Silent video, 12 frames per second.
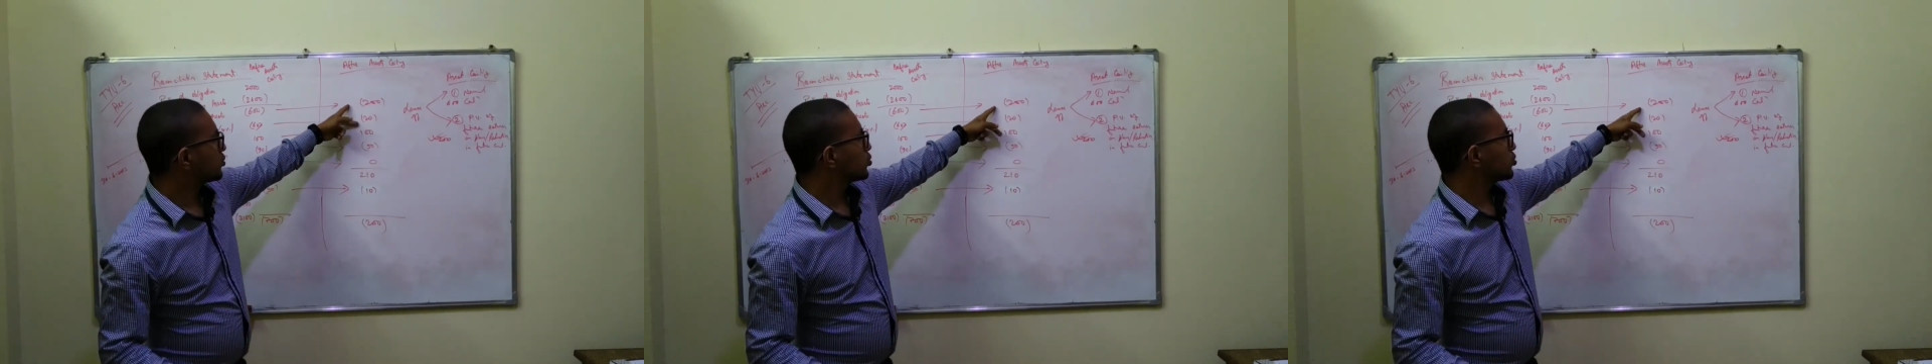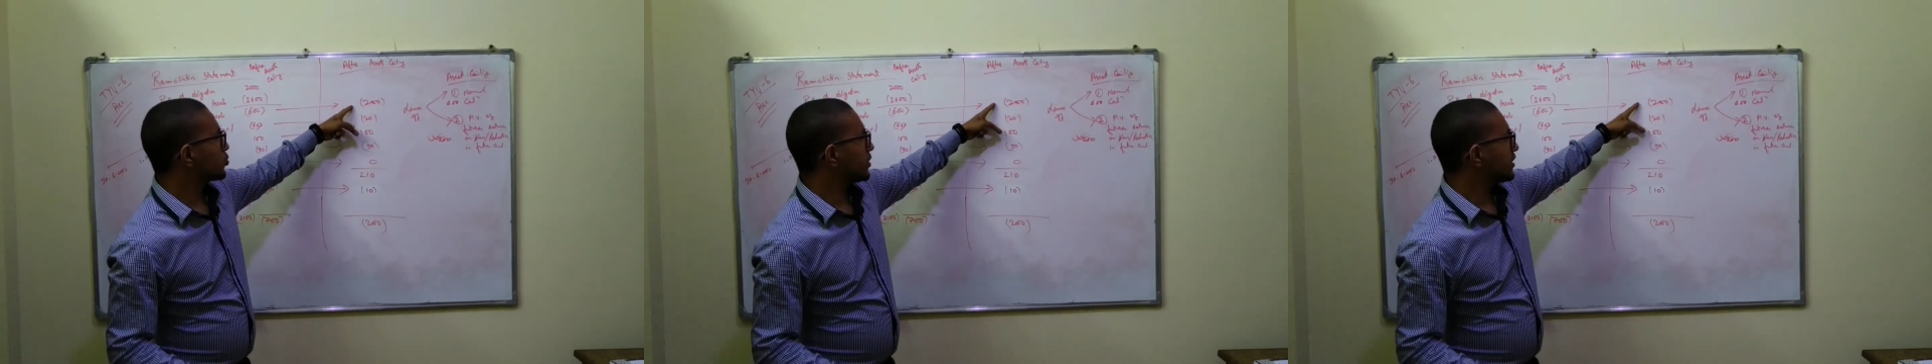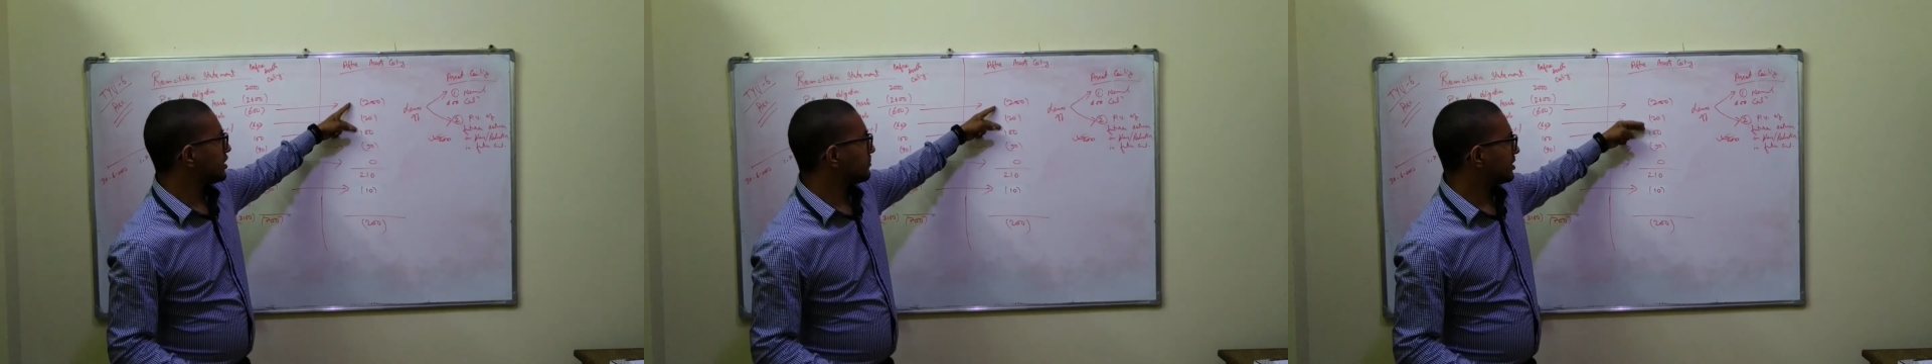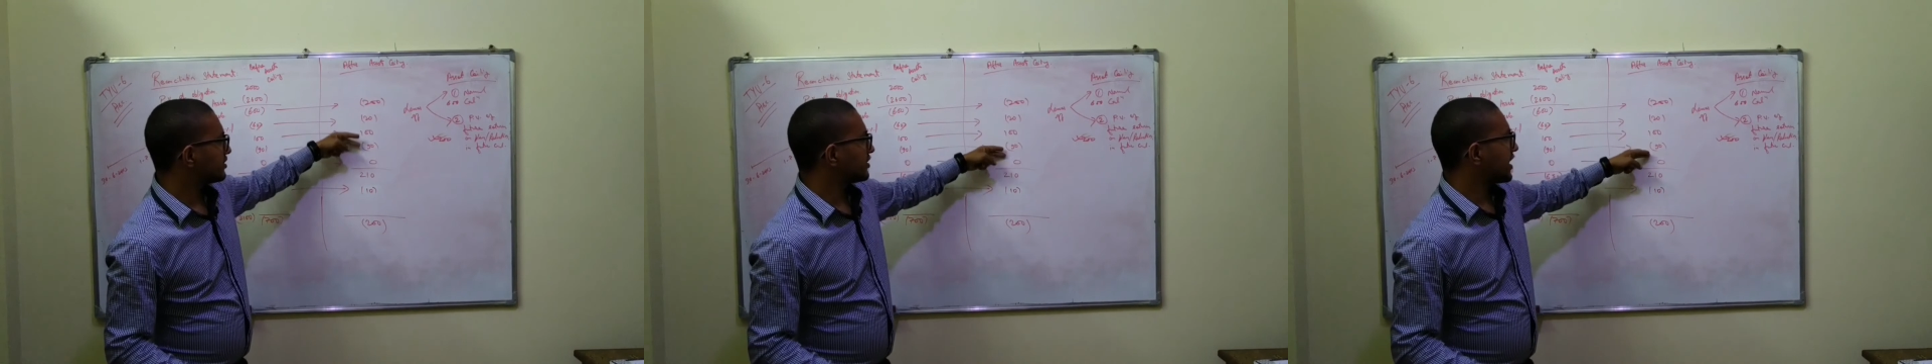220
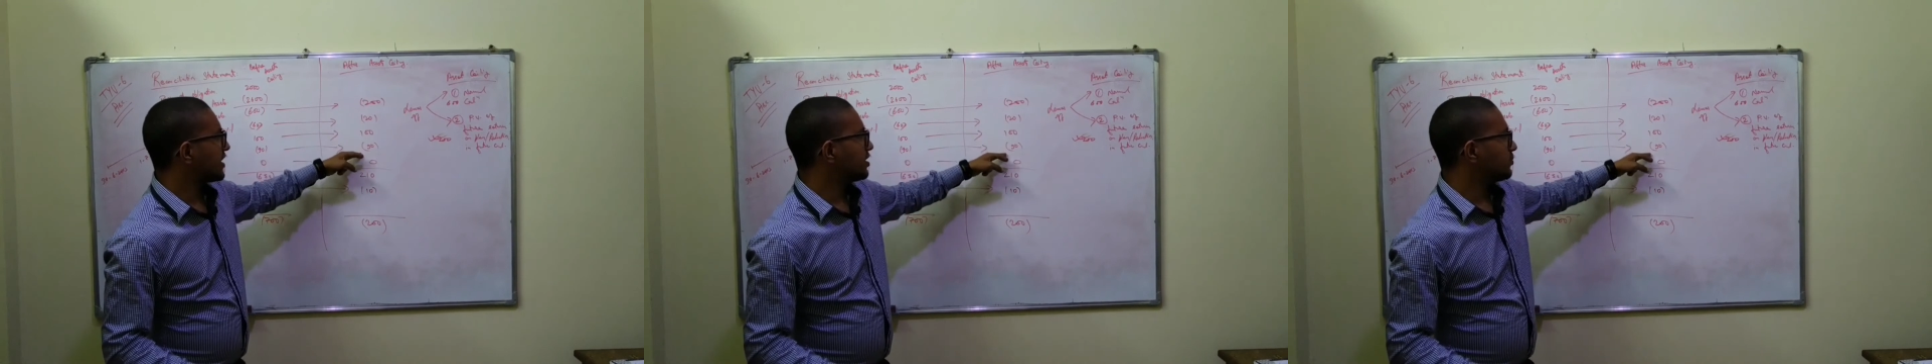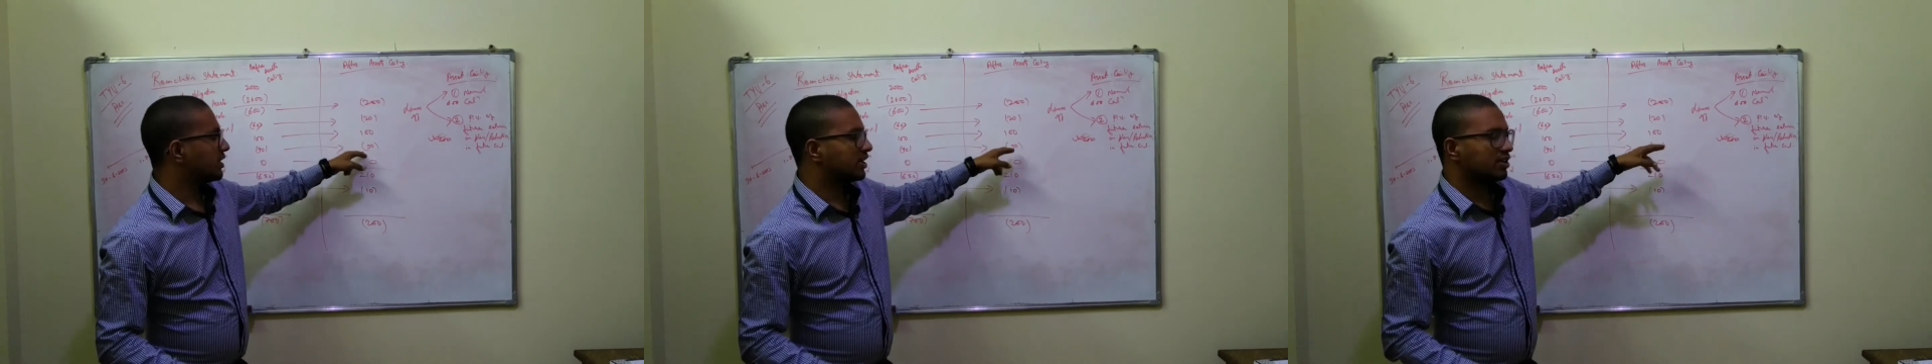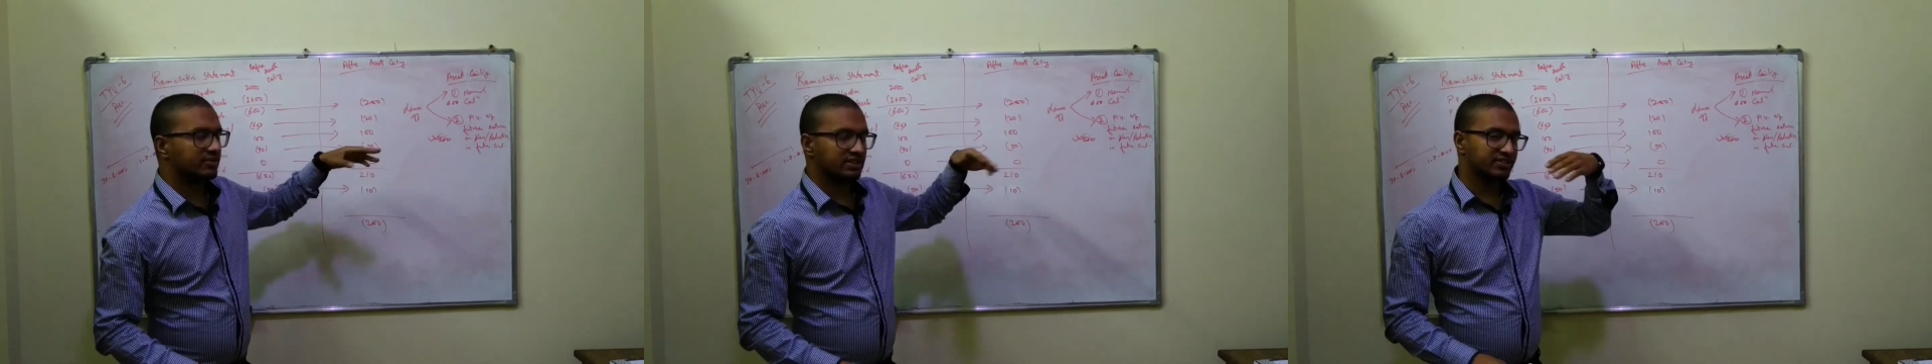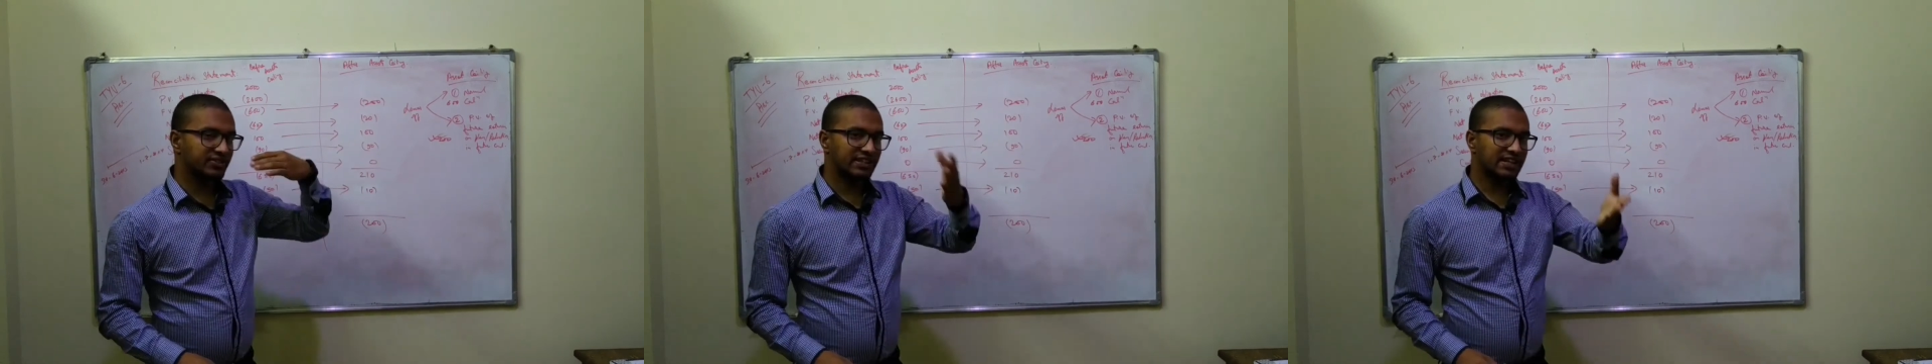plus 90 will give us
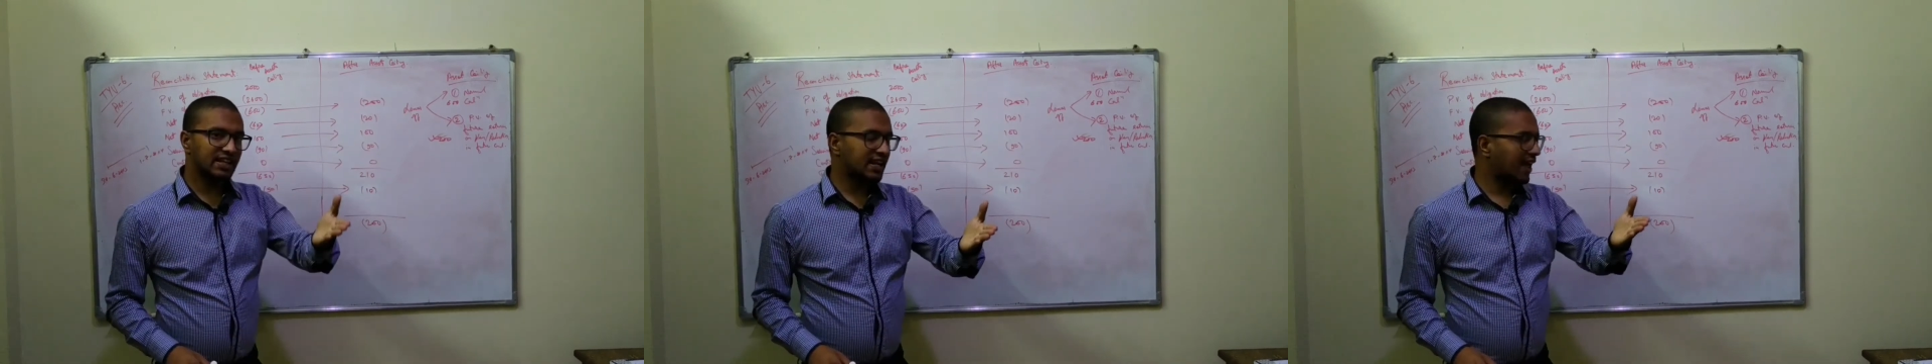310,